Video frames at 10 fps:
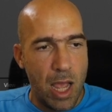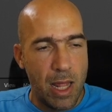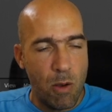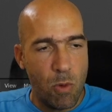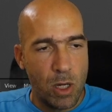
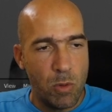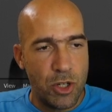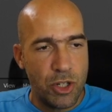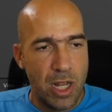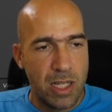and I work
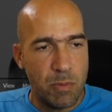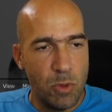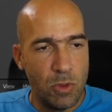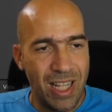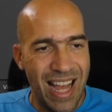with shade
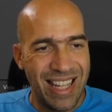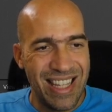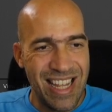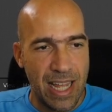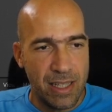smooth
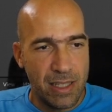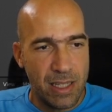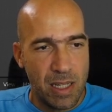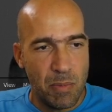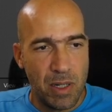at the end,
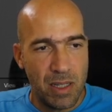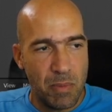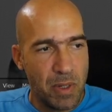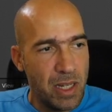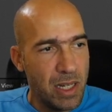but in
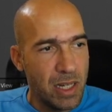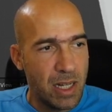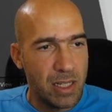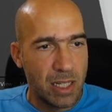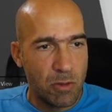the beginning
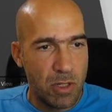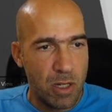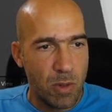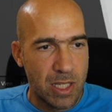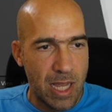I like to
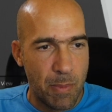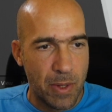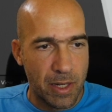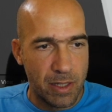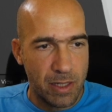see what's
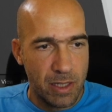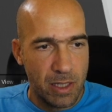happening.